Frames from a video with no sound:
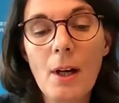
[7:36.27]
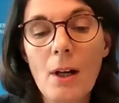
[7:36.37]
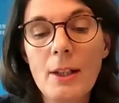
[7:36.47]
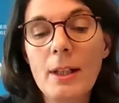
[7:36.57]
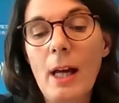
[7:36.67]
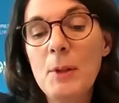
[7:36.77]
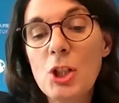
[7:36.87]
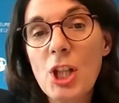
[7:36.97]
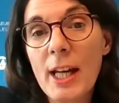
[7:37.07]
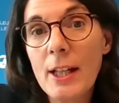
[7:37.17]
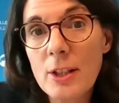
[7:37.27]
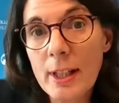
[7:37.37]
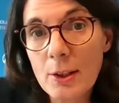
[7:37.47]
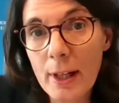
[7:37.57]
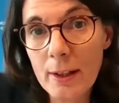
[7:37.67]
The climate change
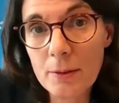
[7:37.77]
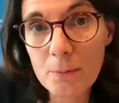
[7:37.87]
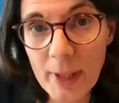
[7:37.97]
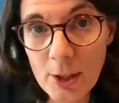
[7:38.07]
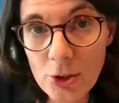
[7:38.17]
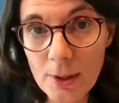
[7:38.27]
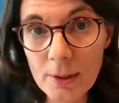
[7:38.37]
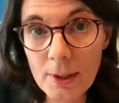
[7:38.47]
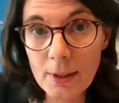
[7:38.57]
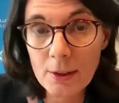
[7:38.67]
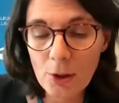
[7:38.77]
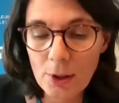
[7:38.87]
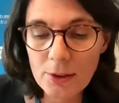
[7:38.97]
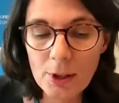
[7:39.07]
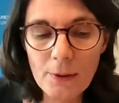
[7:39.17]
that you have mentioned and its
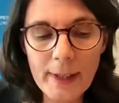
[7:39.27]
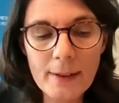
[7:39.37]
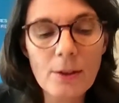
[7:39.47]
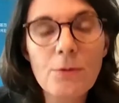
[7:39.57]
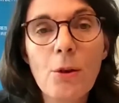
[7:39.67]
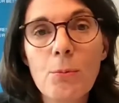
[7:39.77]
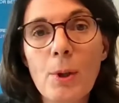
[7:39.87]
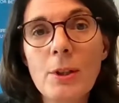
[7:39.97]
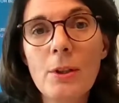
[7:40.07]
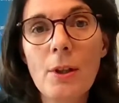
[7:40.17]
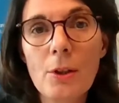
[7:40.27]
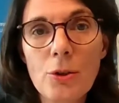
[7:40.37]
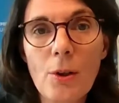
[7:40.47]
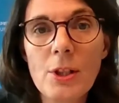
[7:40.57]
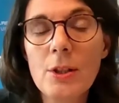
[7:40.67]
consequences for water
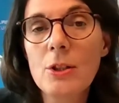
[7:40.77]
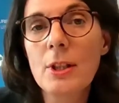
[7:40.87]
shortage.